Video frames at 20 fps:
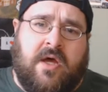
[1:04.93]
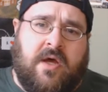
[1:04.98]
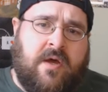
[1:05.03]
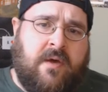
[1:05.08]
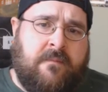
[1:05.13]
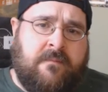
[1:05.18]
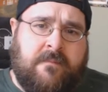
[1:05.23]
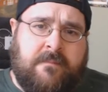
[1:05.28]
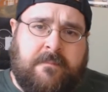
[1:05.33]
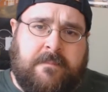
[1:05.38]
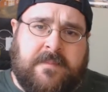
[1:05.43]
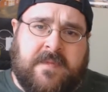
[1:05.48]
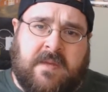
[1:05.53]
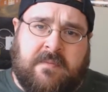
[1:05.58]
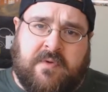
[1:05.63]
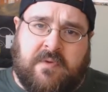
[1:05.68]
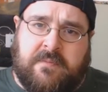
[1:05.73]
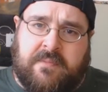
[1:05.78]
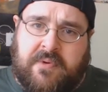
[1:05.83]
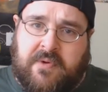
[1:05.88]
I'm
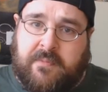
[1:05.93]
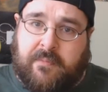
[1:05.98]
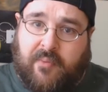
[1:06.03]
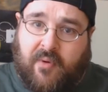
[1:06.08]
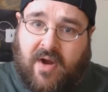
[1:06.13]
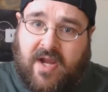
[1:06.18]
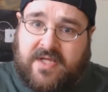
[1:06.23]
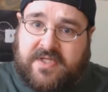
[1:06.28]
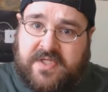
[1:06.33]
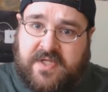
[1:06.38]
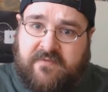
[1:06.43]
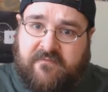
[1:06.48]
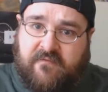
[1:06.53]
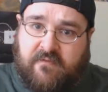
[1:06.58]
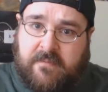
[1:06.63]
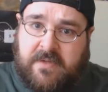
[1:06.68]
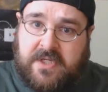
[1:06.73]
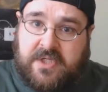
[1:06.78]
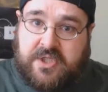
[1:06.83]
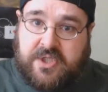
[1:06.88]
going to put pricing
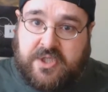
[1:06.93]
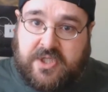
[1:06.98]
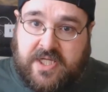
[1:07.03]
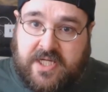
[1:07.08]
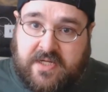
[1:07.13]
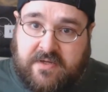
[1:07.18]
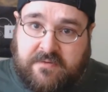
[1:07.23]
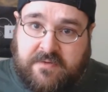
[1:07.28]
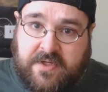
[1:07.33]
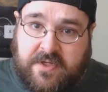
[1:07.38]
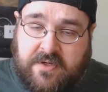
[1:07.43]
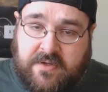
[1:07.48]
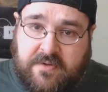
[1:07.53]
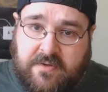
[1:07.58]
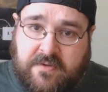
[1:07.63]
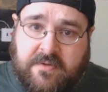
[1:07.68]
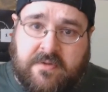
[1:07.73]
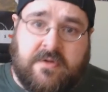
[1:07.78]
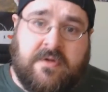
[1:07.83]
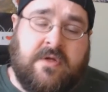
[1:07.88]
information down
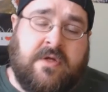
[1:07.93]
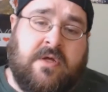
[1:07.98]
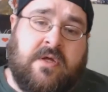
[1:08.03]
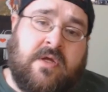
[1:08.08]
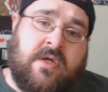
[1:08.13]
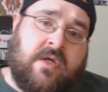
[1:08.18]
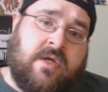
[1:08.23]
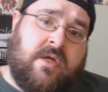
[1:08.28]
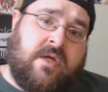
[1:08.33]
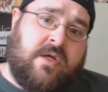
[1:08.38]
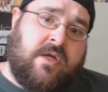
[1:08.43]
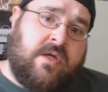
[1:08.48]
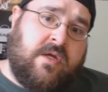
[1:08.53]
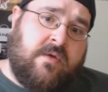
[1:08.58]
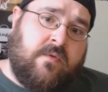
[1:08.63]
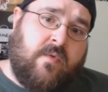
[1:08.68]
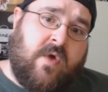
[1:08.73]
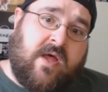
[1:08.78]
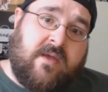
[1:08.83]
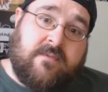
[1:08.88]
here
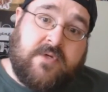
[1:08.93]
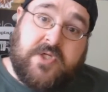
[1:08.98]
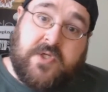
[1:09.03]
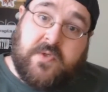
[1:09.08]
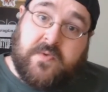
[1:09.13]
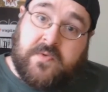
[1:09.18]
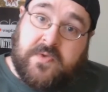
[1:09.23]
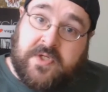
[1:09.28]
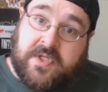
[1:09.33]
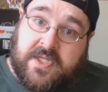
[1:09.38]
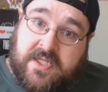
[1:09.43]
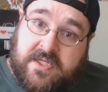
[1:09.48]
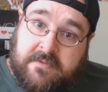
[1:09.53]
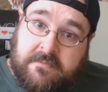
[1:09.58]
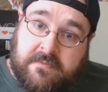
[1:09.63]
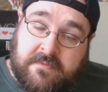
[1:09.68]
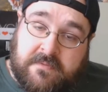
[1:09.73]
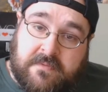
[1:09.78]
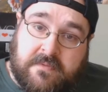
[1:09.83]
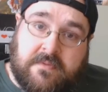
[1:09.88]
while I'm showing the
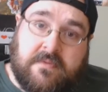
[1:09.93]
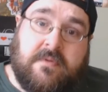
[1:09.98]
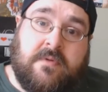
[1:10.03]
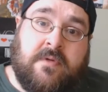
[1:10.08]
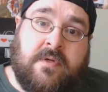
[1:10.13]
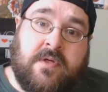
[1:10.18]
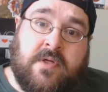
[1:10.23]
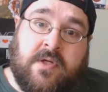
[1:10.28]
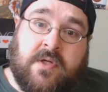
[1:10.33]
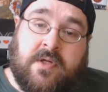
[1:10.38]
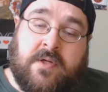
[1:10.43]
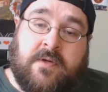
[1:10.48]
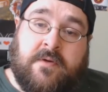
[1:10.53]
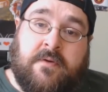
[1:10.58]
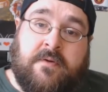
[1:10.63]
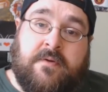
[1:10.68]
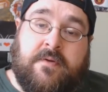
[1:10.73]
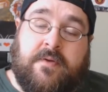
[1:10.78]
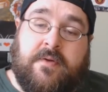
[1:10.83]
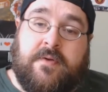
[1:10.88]
label.
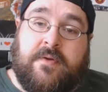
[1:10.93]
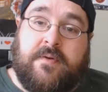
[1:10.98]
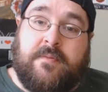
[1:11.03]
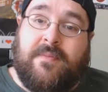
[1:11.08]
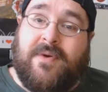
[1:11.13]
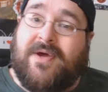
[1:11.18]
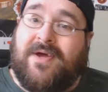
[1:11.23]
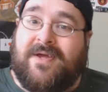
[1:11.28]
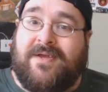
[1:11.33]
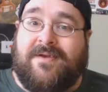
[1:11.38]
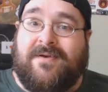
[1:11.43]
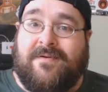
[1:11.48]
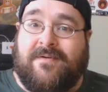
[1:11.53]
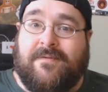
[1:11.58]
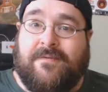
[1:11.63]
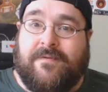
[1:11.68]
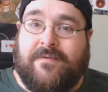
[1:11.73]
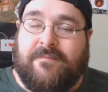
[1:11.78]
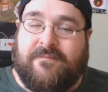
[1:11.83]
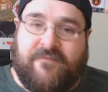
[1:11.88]
But
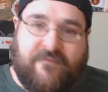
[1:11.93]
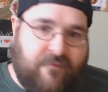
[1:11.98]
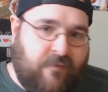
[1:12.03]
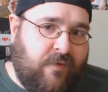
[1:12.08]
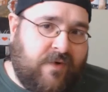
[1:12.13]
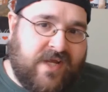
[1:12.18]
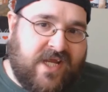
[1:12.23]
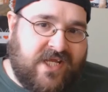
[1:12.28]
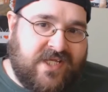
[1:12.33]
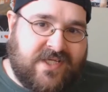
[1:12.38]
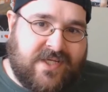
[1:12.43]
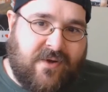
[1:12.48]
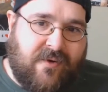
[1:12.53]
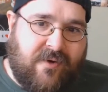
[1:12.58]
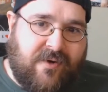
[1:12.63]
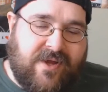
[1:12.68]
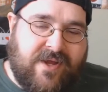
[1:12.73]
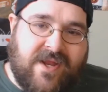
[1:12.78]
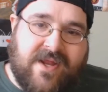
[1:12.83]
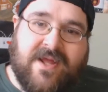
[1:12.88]
before I get
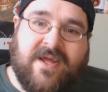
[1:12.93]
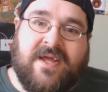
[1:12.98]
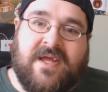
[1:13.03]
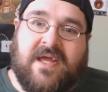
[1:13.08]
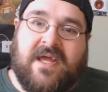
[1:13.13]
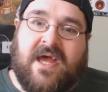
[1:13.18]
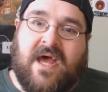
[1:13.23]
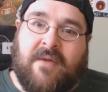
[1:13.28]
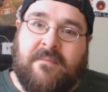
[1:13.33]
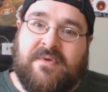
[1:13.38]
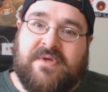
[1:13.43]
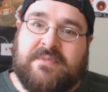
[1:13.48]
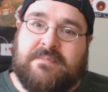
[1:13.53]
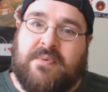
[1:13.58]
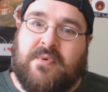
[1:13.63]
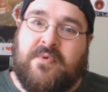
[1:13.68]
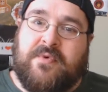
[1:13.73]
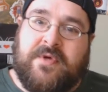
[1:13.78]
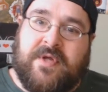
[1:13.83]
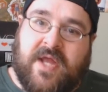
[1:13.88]
started, I
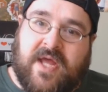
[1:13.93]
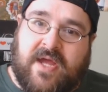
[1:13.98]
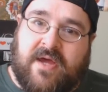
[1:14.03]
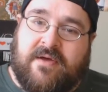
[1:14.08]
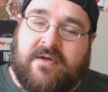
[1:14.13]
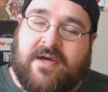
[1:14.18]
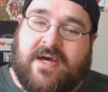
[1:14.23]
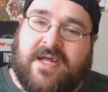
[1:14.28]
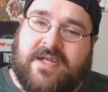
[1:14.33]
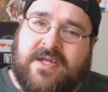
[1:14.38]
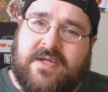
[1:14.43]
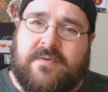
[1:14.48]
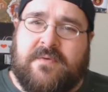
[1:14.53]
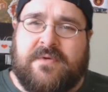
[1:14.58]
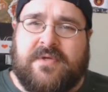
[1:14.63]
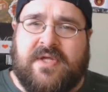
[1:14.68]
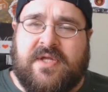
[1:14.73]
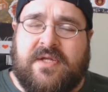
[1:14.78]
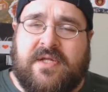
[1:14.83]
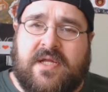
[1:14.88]
must point out, I did
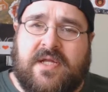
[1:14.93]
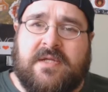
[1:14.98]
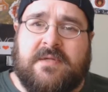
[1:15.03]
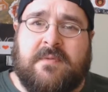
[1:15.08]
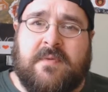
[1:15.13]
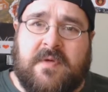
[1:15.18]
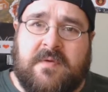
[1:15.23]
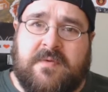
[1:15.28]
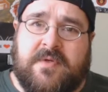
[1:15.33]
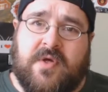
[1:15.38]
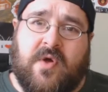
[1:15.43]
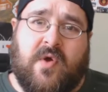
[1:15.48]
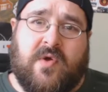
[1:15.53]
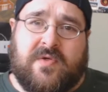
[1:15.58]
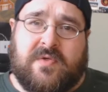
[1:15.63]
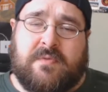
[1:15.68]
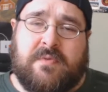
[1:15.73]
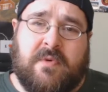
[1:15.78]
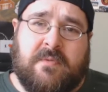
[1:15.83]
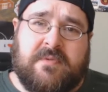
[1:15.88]
receive these free of
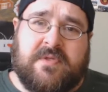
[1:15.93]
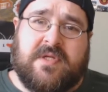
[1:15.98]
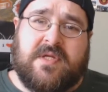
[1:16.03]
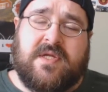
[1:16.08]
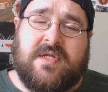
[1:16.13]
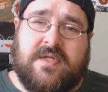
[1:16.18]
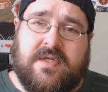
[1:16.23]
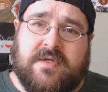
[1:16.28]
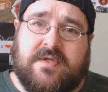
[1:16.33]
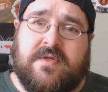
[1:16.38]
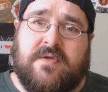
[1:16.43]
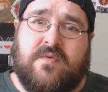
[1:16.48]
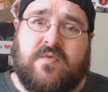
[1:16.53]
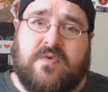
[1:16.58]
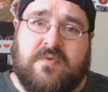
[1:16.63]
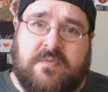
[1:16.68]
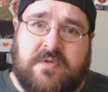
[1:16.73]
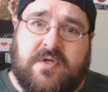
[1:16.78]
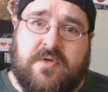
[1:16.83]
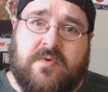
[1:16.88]
charge for the purpose of conducting a
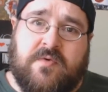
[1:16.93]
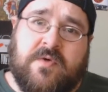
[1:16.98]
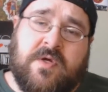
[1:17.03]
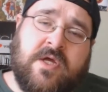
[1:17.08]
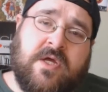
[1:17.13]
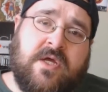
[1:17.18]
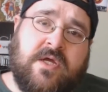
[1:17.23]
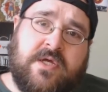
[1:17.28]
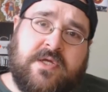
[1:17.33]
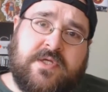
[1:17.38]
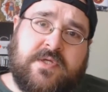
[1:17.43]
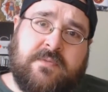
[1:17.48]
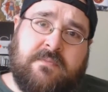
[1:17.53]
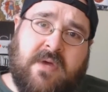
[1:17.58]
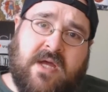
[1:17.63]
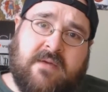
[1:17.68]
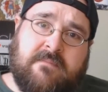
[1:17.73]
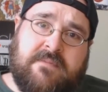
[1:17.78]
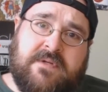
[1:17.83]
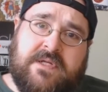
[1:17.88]
review, so
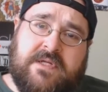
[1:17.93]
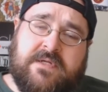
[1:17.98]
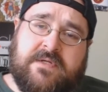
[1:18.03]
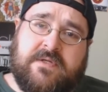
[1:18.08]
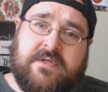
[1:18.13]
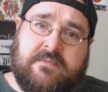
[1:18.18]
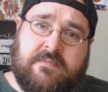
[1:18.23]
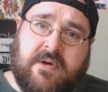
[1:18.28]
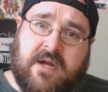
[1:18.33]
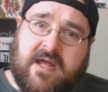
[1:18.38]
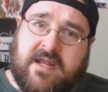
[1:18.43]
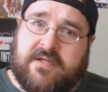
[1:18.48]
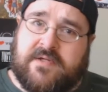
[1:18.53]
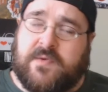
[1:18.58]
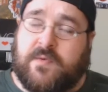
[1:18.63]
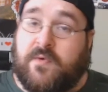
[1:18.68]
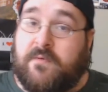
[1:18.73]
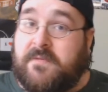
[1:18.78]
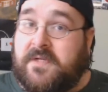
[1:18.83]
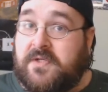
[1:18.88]
my opinion on the
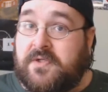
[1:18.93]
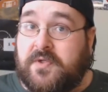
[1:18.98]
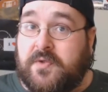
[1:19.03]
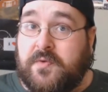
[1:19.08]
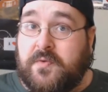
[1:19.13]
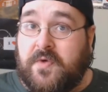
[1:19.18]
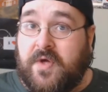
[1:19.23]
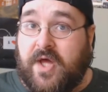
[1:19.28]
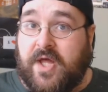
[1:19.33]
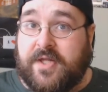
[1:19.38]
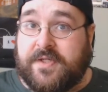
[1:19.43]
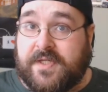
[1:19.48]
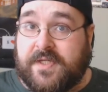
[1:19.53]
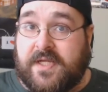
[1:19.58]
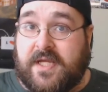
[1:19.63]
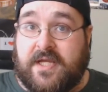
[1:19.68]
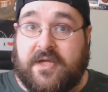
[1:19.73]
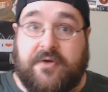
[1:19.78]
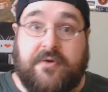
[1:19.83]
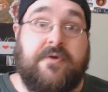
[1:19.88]
products will remain true,
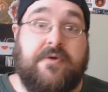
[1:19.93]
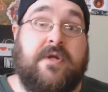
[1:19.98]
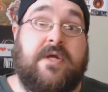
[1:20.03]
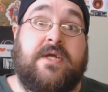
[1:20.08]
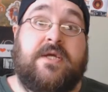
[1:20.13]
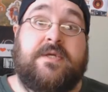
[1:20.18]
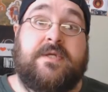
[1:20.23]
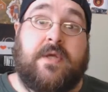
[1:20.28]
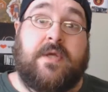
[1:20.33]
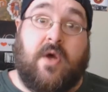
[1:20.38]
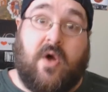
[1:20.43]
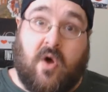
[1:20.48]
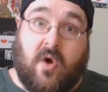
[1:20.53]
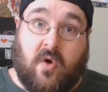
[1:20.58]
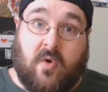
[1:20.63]
honest, and accurate as